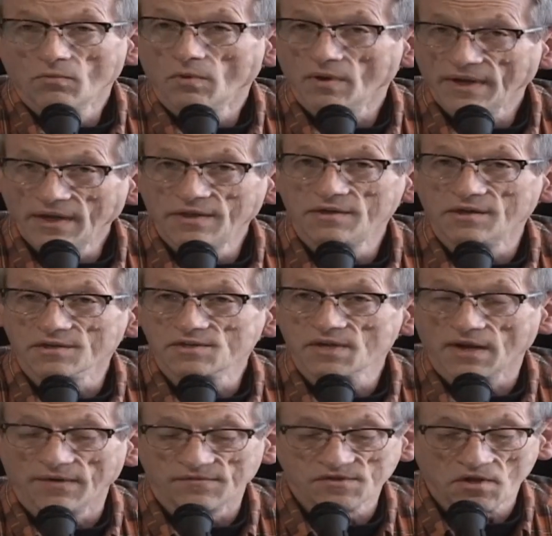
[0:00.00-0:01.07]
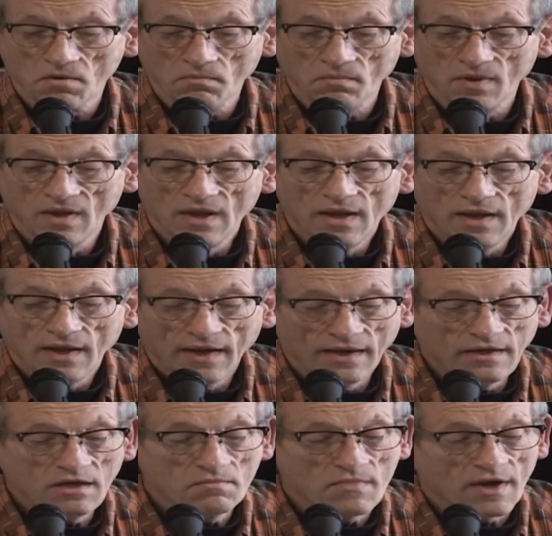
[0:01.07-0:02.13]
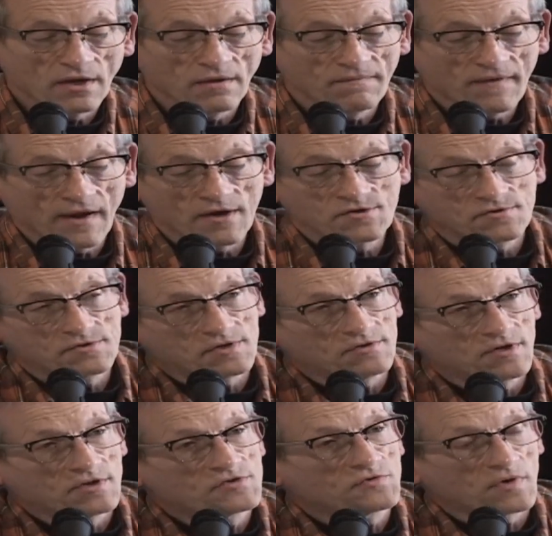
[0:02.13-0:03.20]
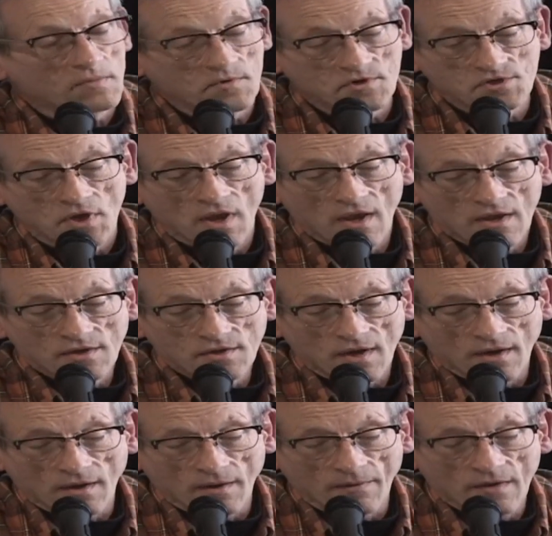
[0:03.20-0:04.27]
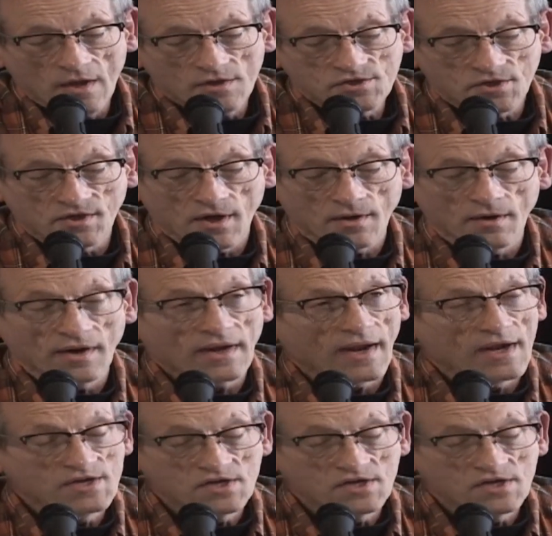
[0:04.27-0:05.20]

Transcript: Well, India saves them. India manufactures and distributes generic